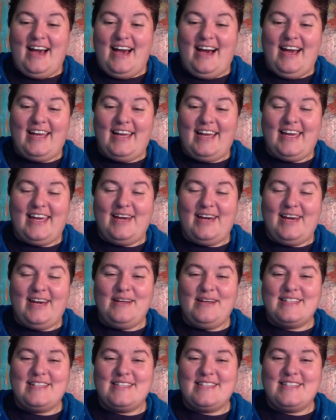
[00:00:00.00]
I can't
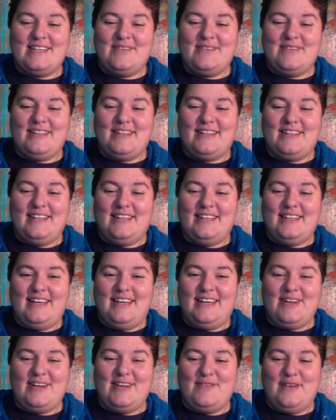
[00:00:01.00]
wait to see what the
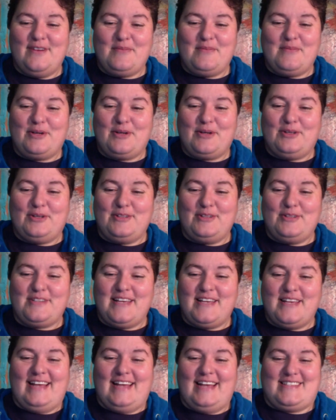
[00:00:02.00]
November cruise
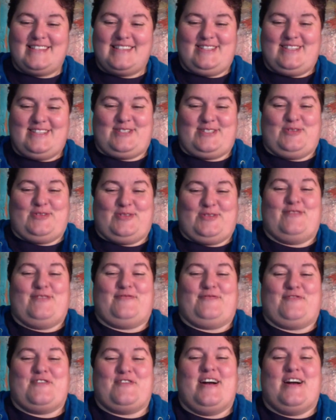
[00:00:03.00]
has in store
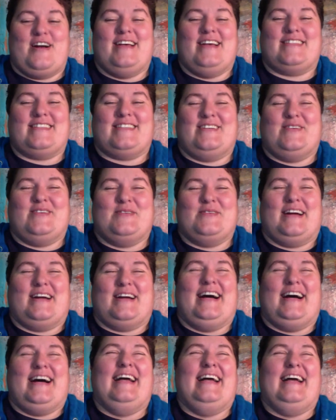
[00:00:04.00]
for us. Oh,
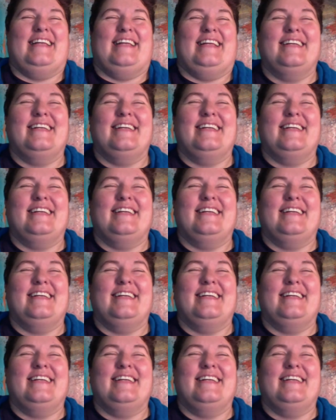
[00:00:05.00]
God.